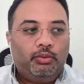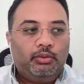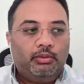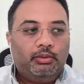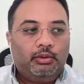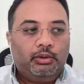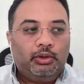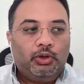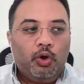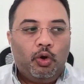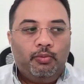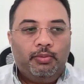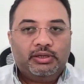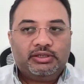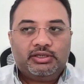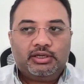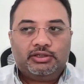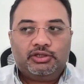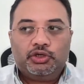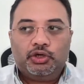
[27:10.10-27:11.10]
no
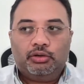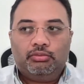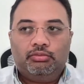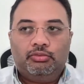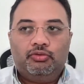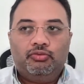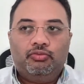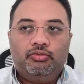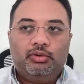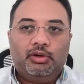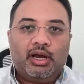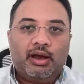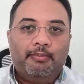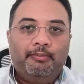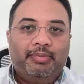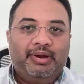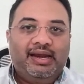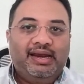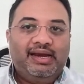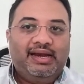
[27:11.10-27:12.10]
business should
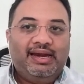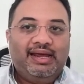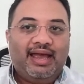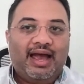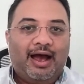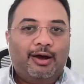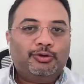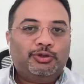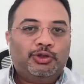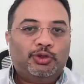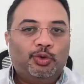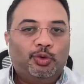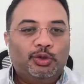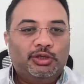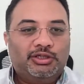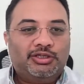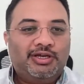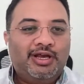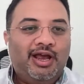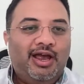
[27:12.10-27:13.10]
completely
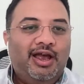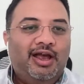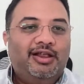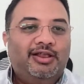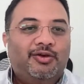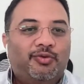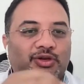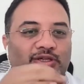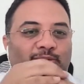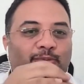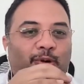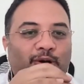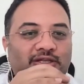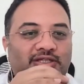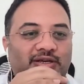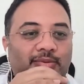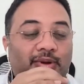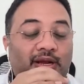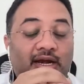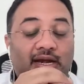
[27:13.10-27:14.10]
outsource the
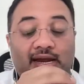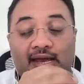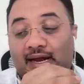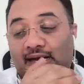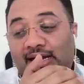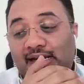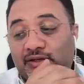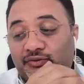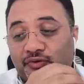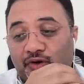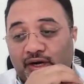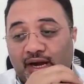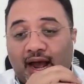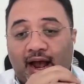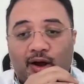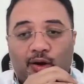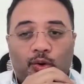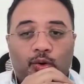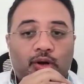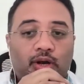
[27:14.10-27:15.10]
responsibility, at least for
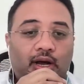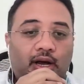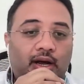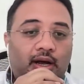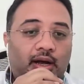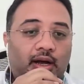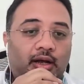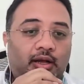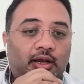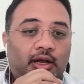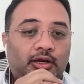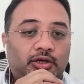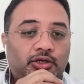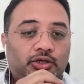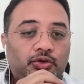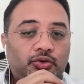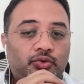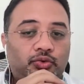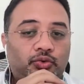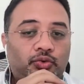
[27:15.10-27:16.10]
now, uh, uh
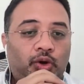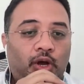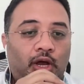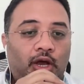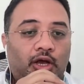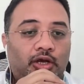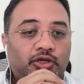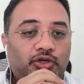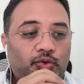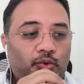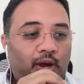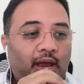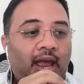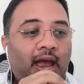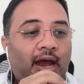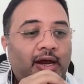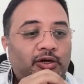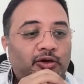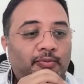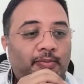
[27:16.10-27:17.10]
to to
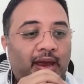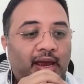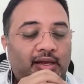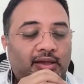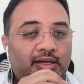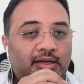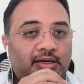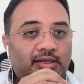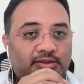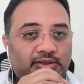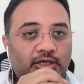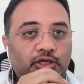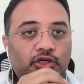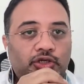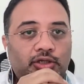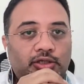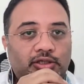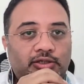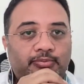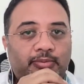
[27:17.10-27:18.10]
AI to make the
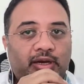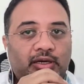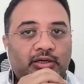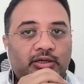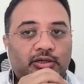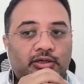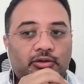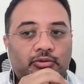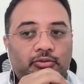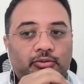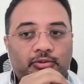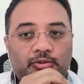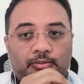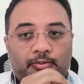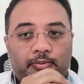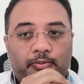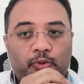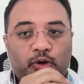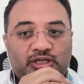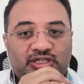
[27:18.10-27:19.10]
decisions, but to
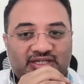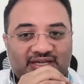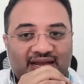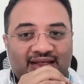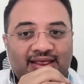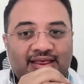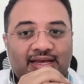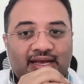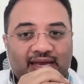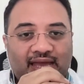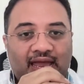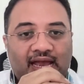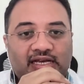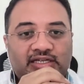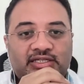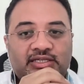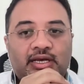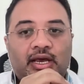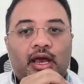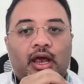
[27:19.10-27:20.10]
present the
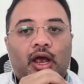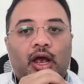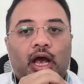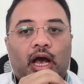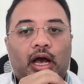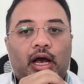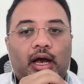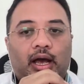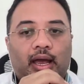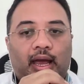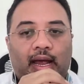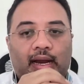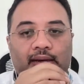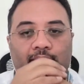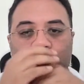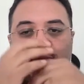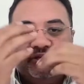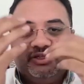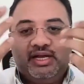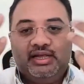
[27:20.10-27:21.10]
case uh,
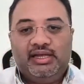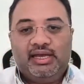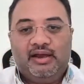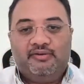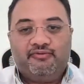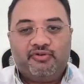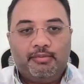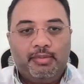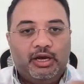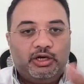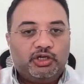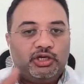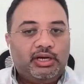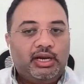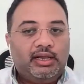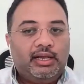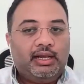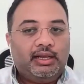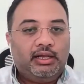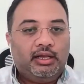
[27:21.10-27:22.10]
and present the information,
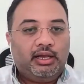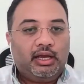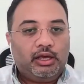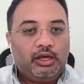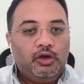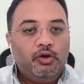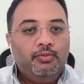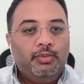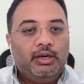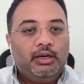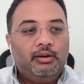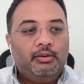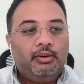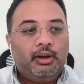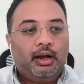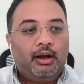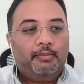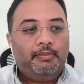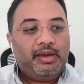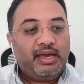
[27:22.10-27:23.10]
and then the human
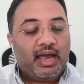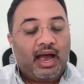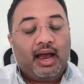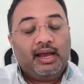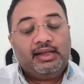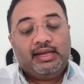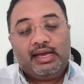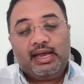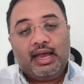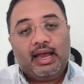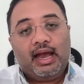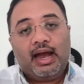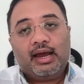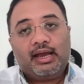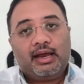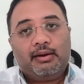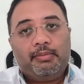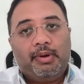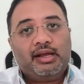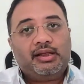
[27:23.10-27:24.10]
uh, behind the AI
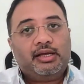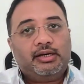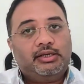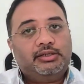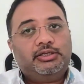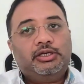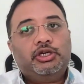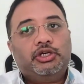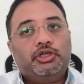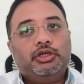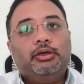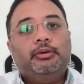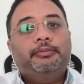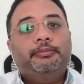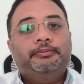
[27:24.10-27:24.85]
can make the decision.